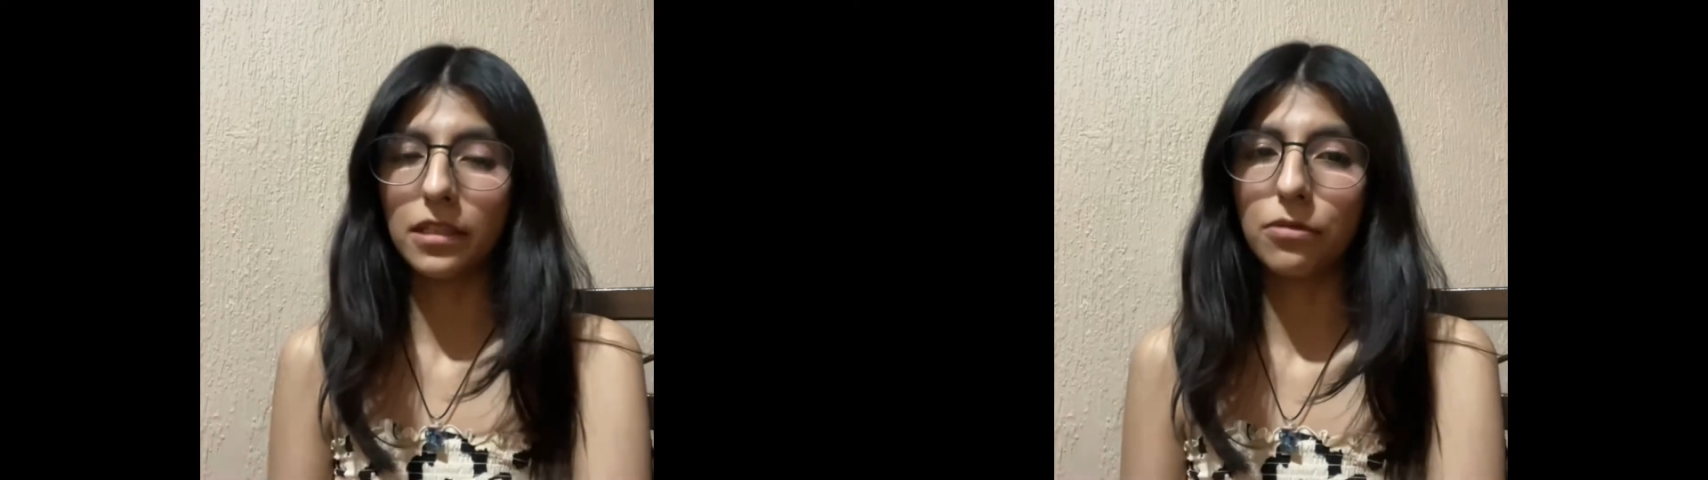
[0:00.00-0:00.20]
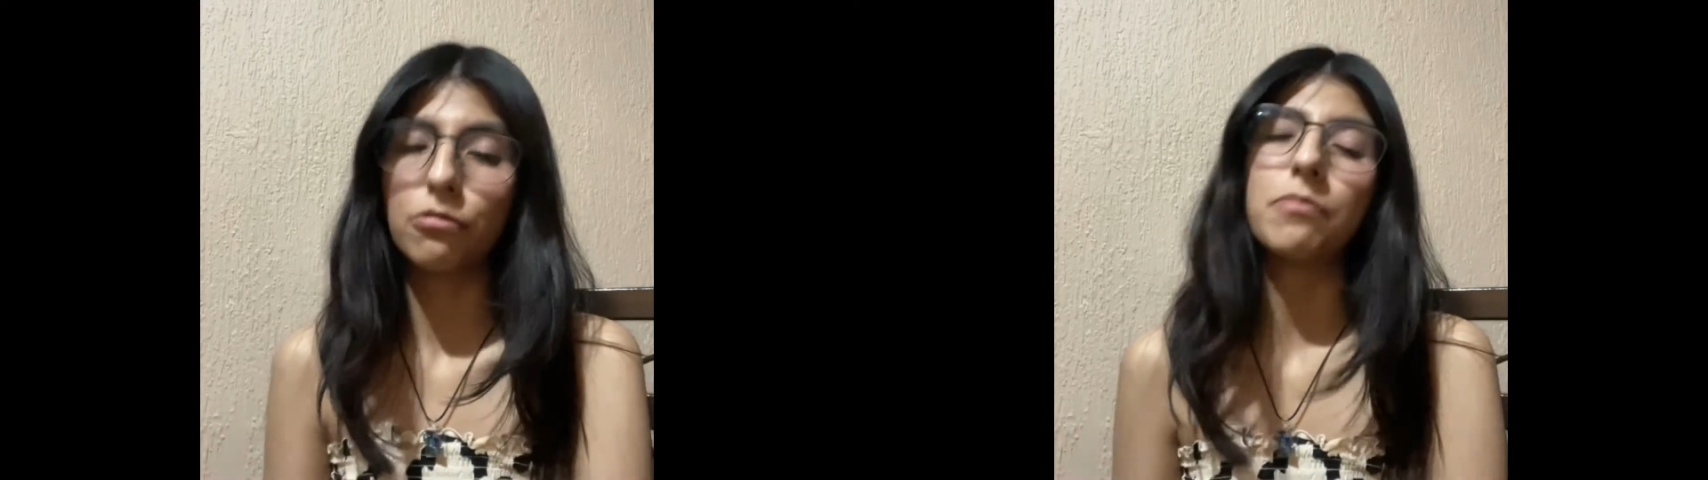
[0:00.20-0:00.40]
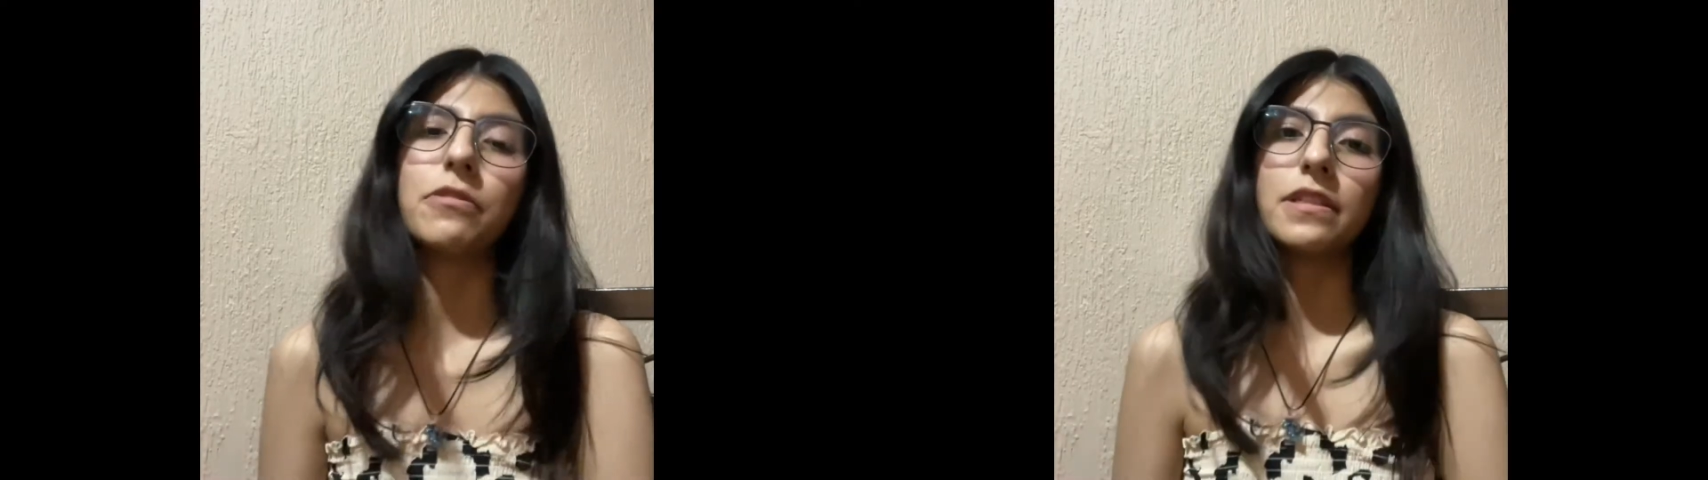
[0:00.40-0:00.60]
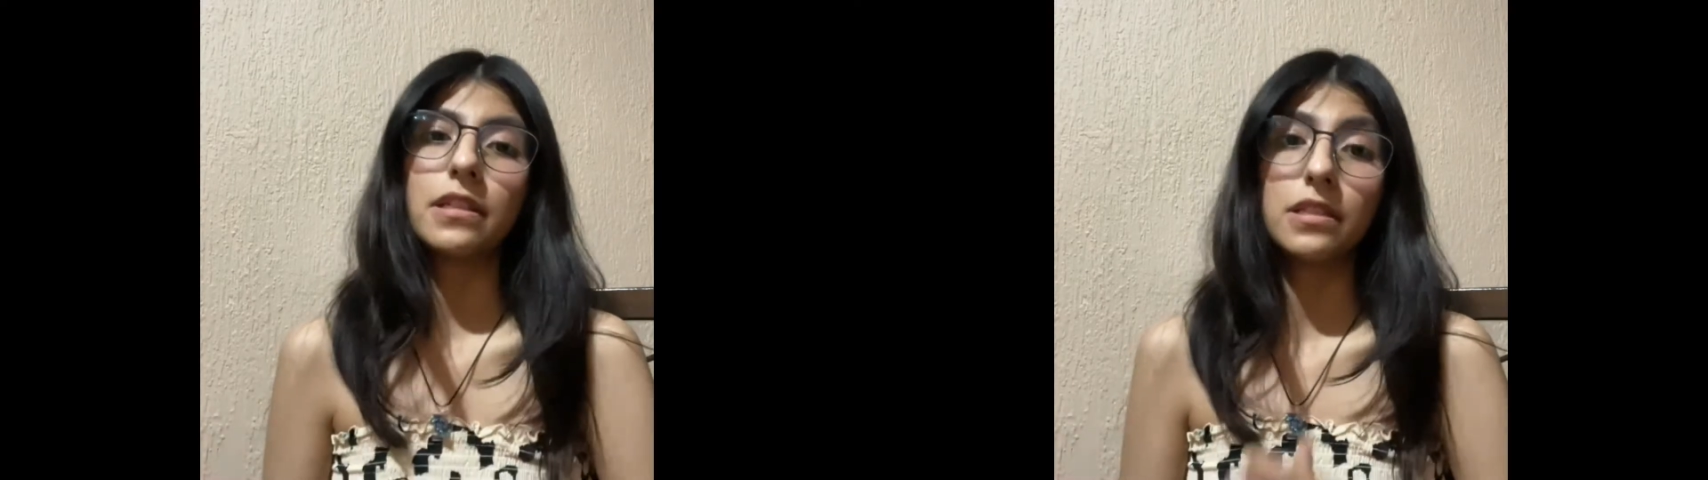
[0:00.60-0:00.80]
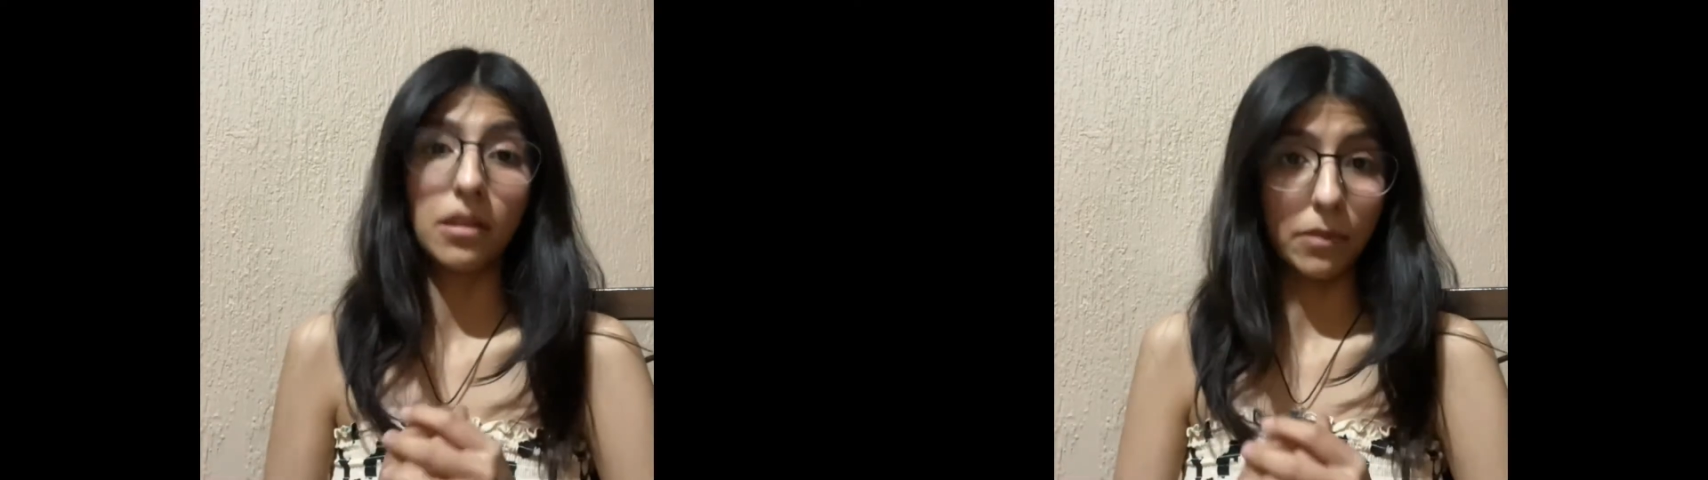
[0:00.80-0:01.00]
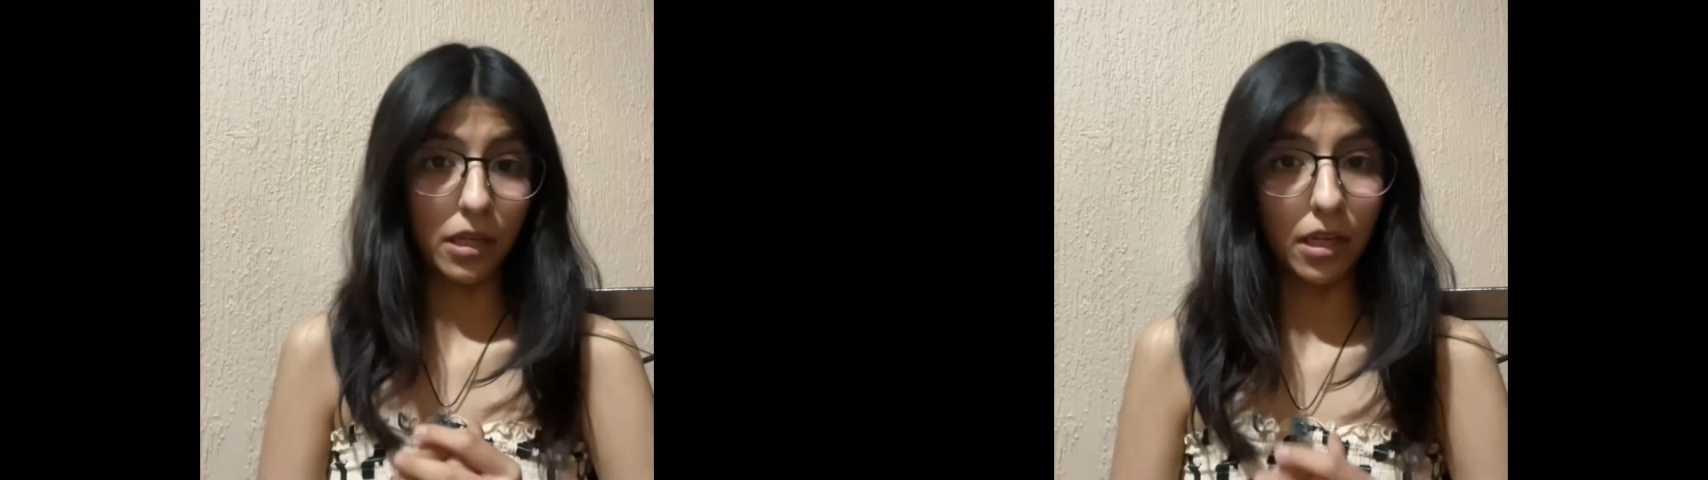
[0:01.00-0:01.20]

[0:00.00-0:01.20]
it to represent something